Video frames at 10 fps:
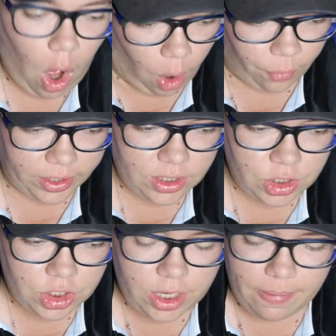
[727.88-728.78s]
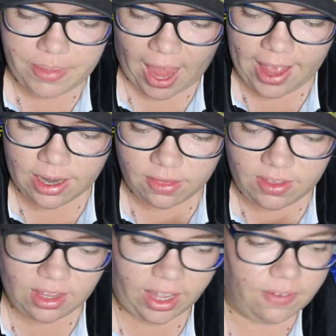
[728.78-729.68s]
orange, and
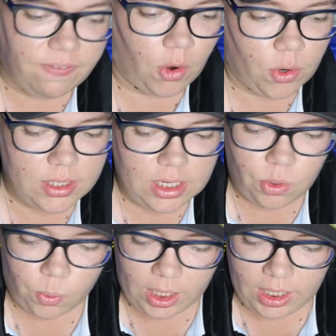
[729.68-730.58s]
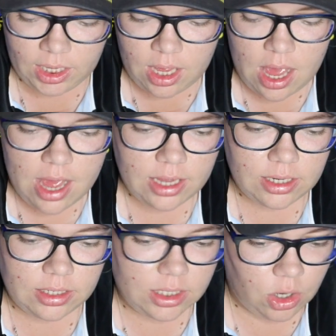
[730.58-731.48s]
the like foresty green
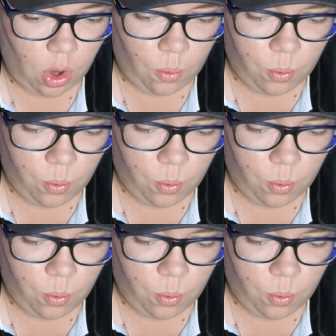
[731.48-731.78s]
did not